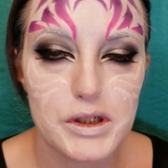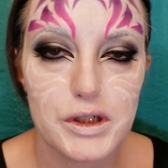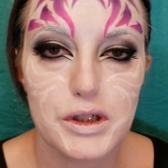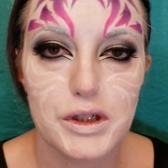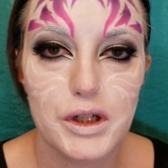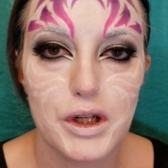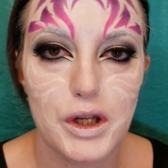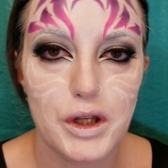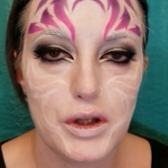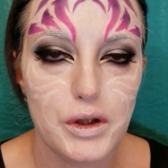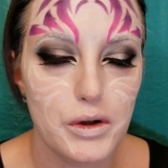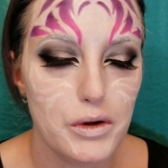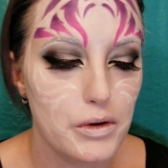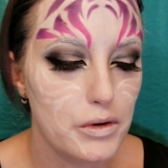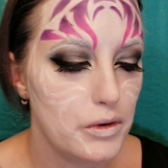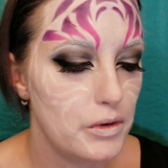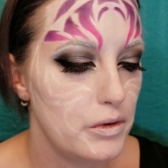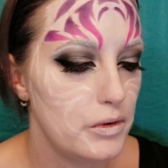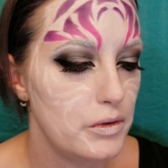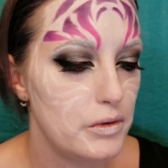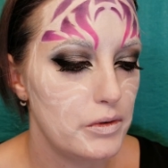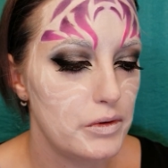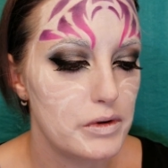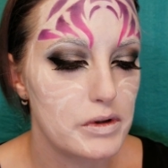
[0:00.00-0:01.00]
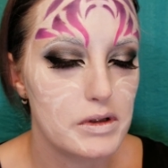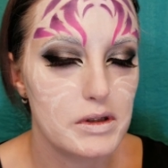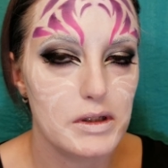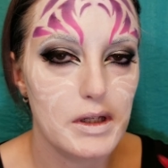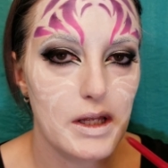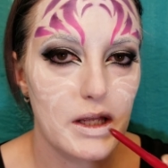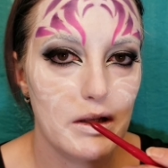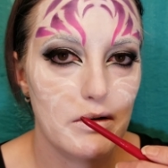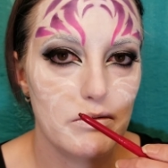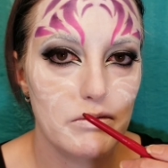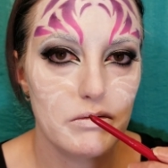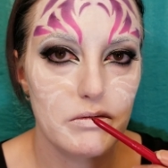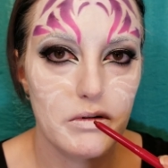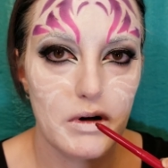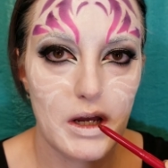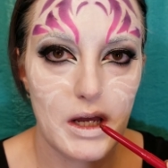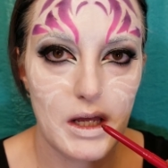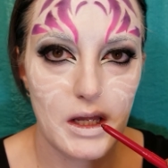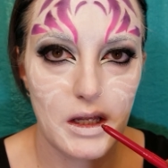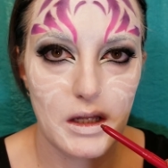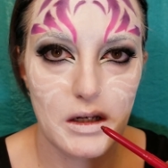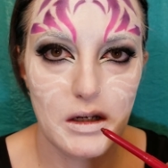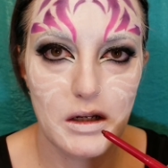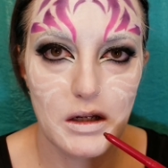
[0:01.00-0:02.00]
gonna use a
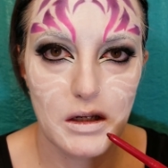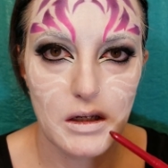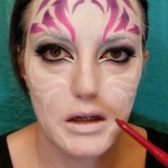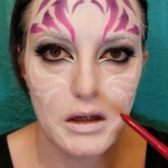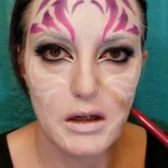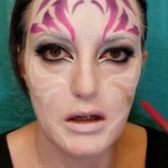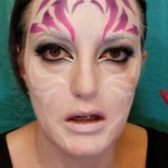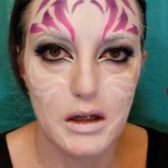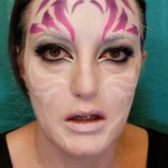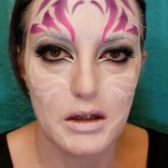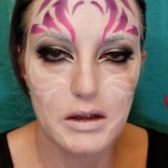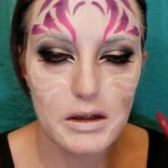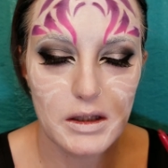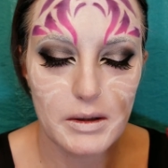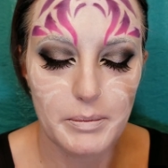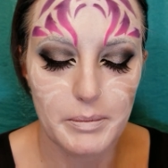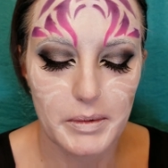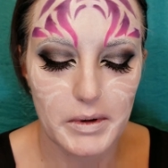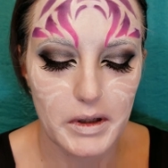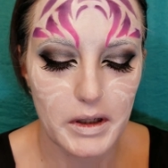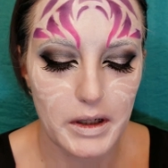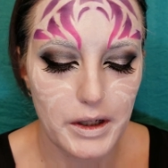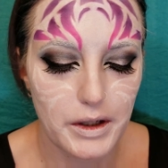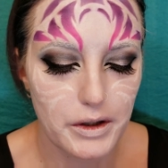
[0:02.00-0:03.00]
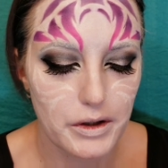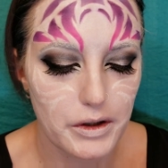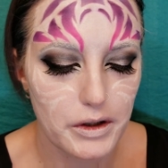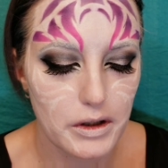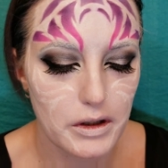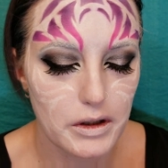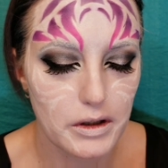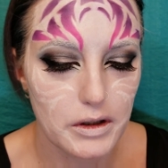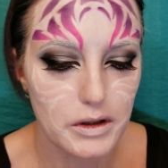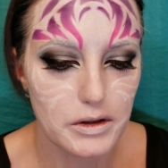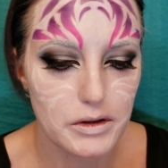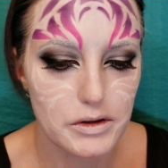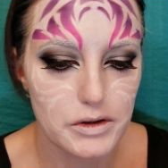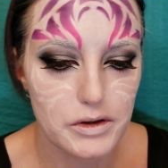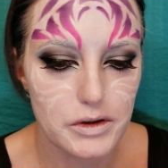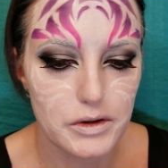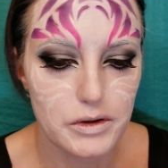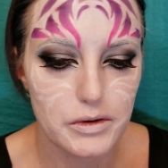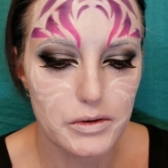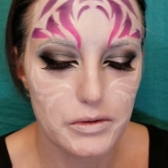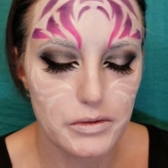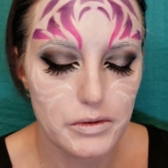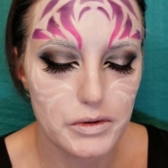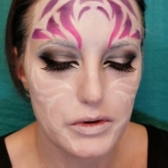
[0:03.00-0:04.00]
red lip liner
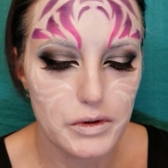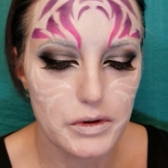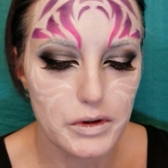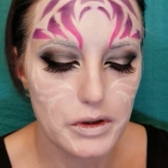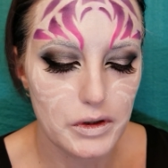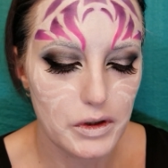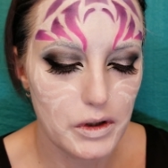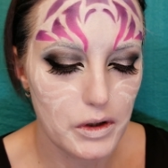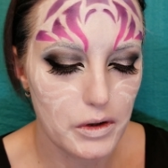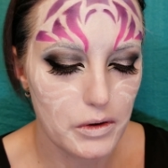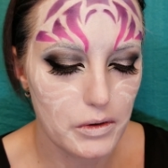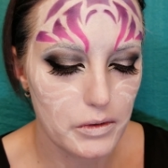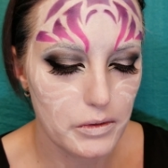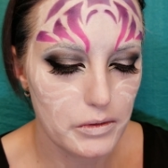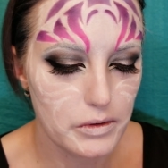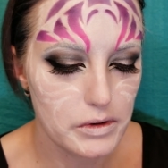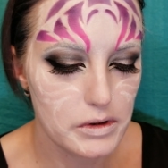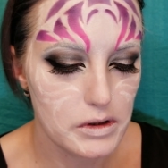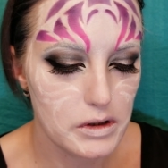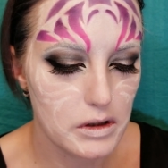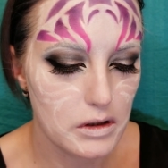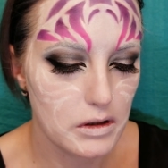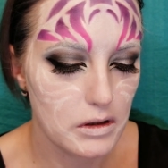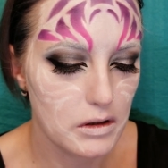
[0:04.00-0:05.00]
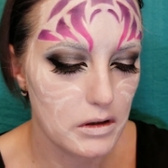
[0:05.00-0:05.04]
to do the nose.